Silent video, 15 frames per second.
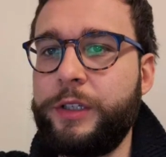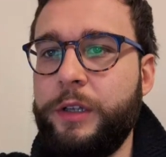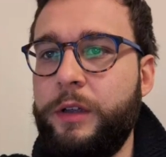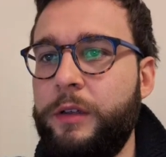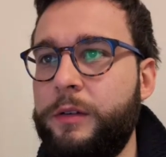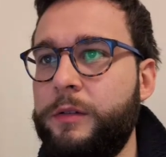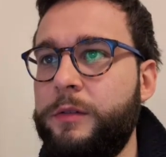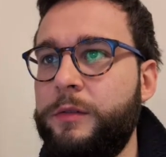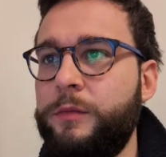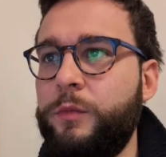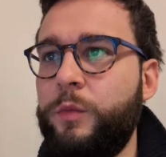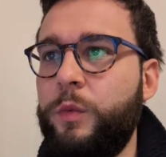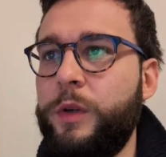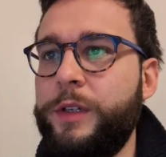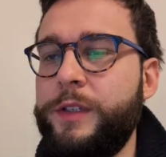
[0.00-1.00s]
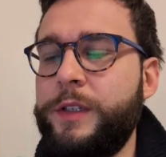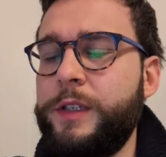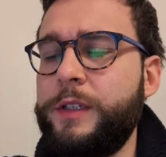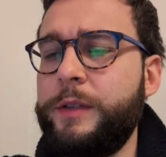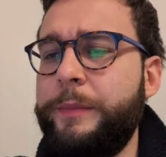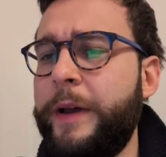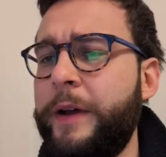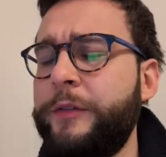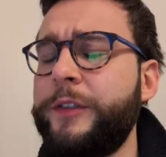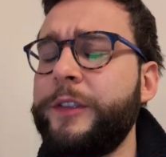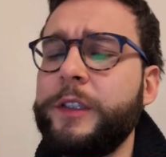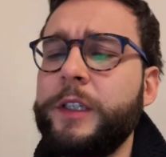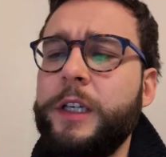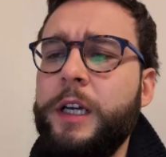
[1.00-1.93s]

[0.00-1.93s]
and what is this about?